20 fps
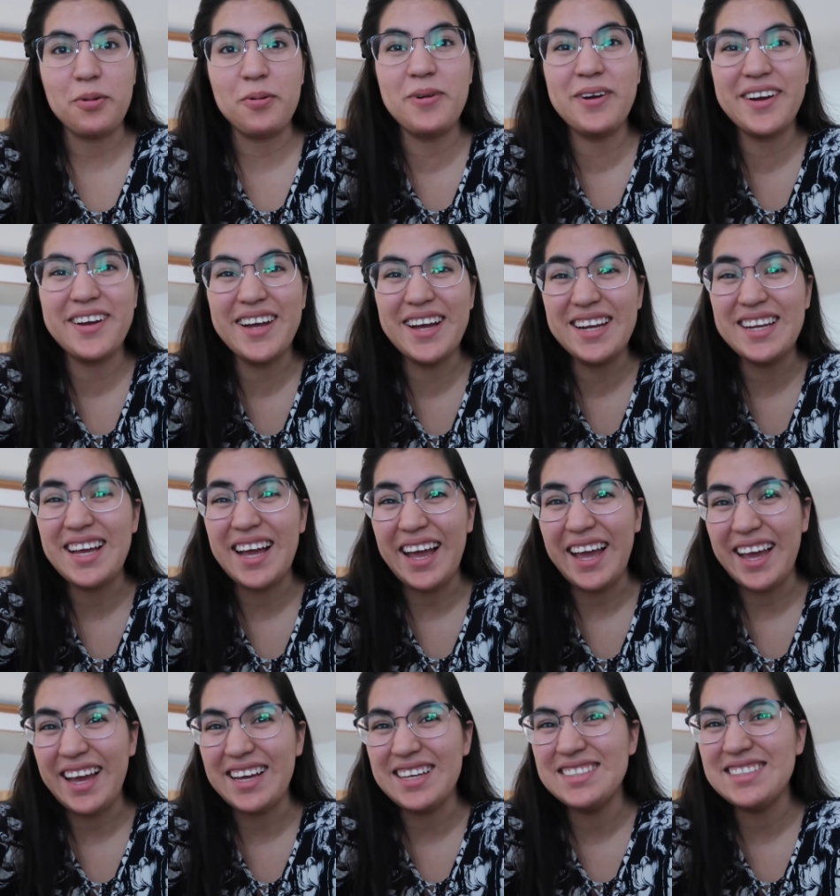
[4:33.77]
what we're gonna
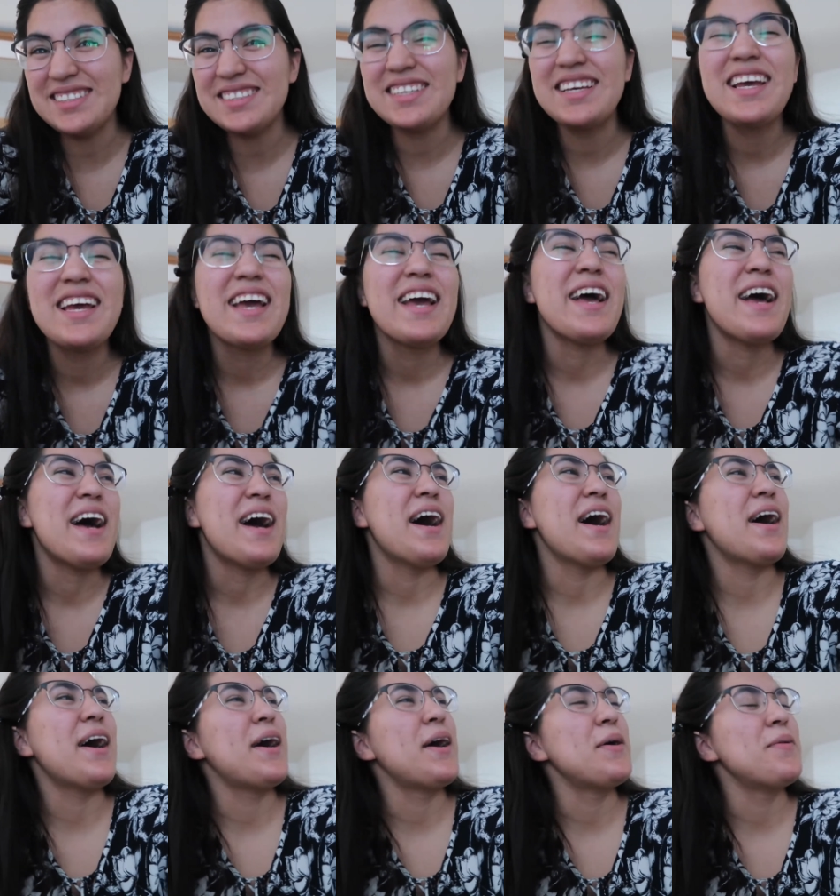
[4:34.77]
eat
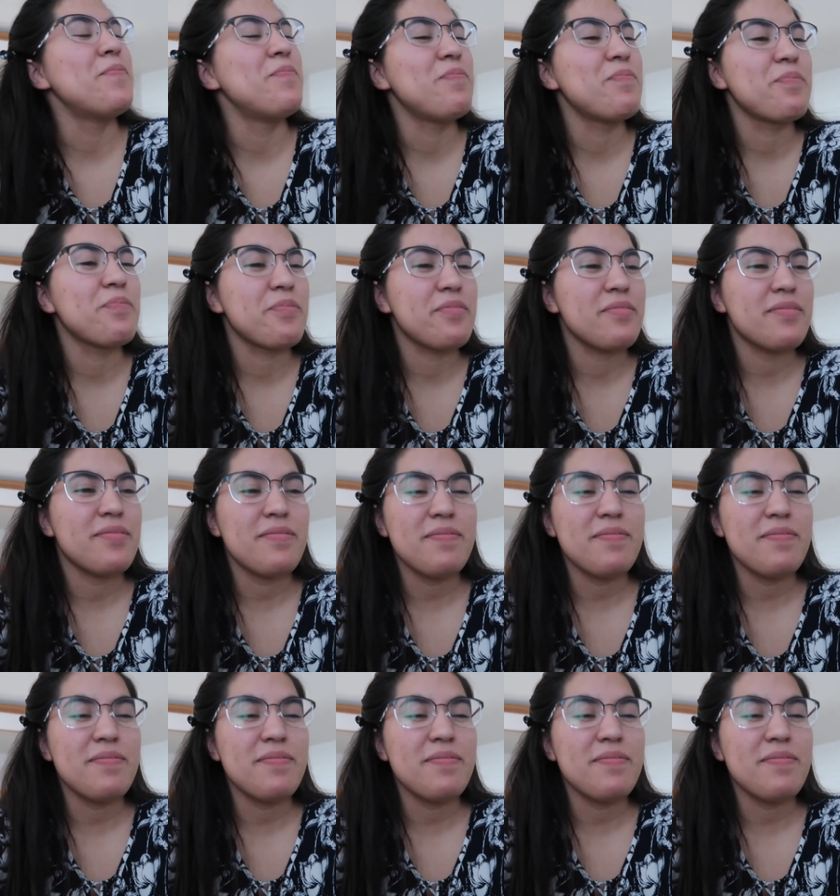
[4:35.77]
um,